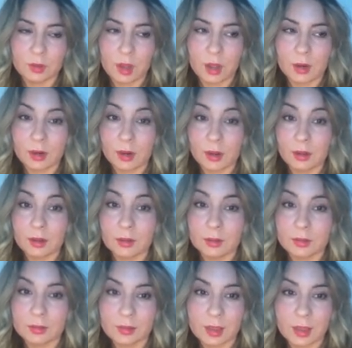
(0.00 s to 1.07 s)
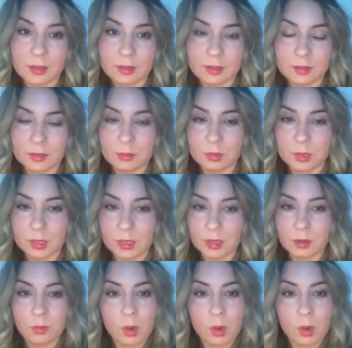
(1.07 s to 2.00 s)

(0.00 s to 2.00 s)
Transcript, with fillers: kind of tends to be like,